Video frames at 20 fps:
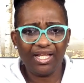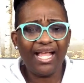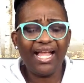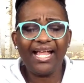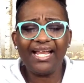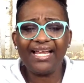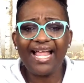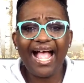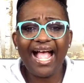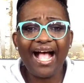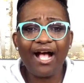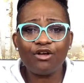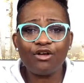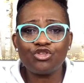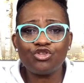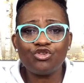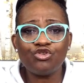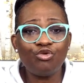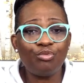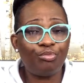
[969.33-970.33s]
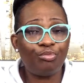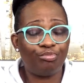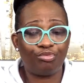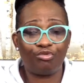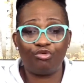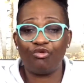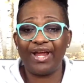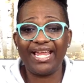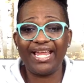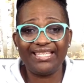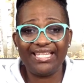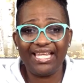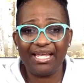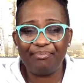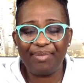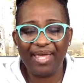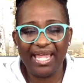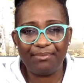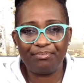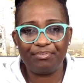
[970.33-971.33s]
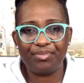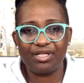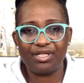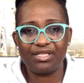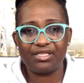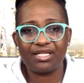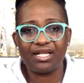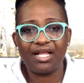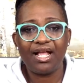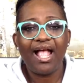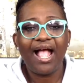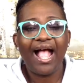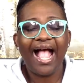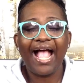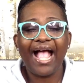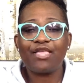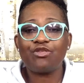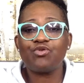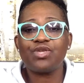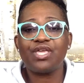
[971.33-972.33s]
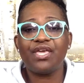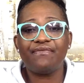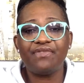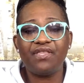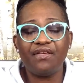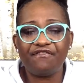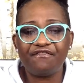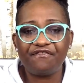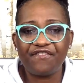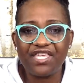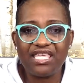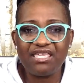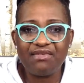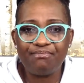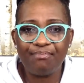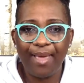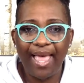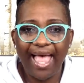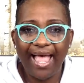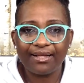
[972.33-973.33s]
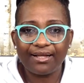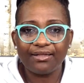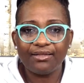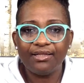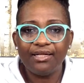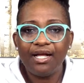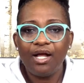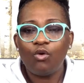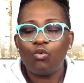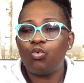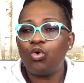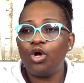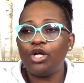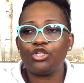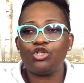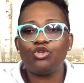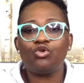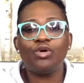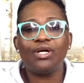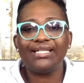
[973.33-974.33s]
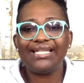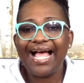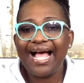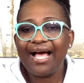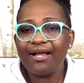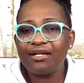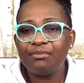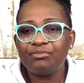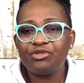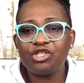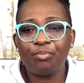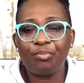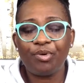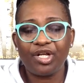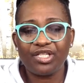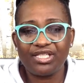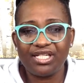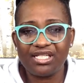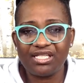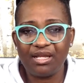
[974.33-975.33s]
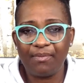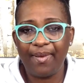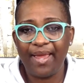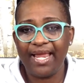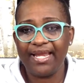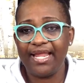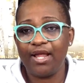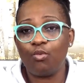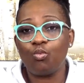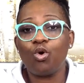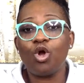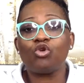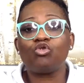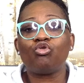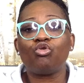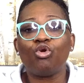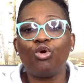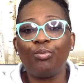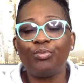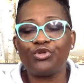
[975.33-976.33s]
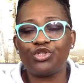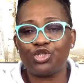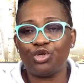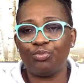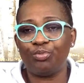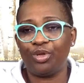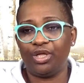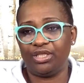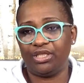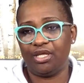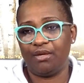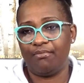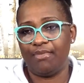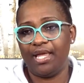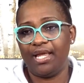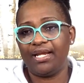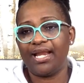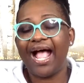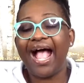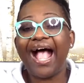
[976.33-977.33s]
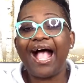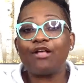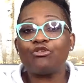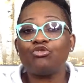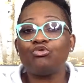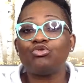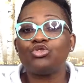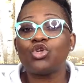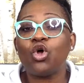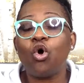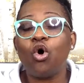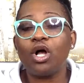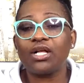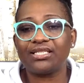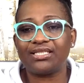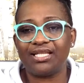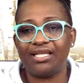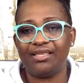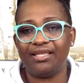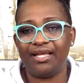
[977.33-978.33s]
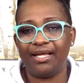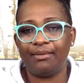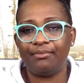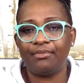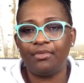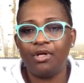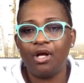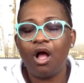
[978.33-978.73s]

in how you grade their papers, how you give them feedback, what you allow them to participate in, what groups you put them in, how you talk to them.